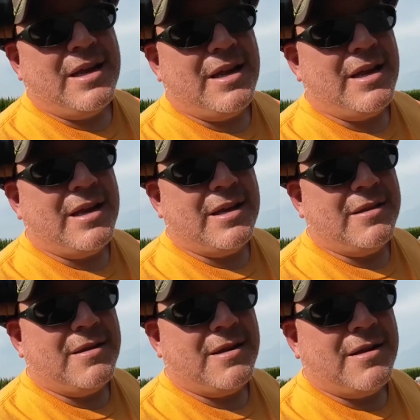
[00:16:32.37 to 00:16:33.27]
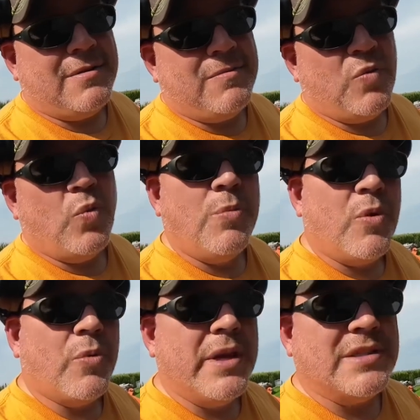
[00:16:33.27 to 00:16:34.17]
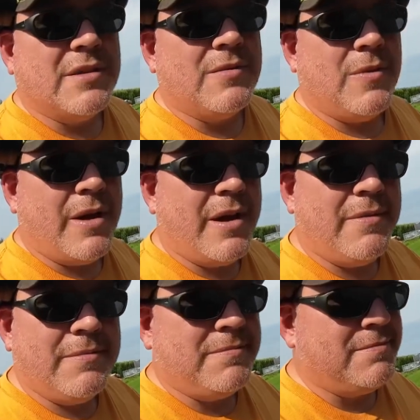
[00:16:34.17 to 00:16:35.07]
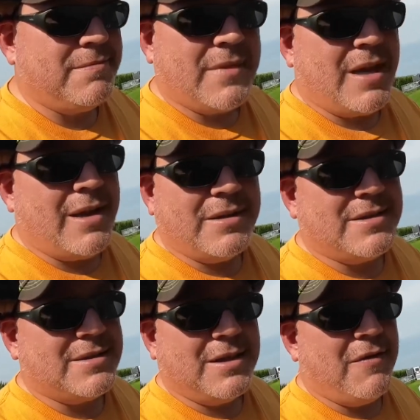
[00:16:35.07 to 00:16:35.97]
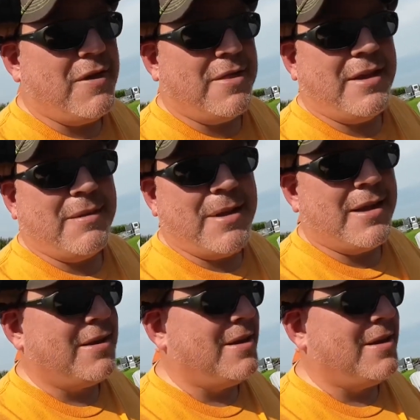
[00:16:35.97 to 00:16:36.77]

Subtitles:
And one more reason why I just love that thing, man.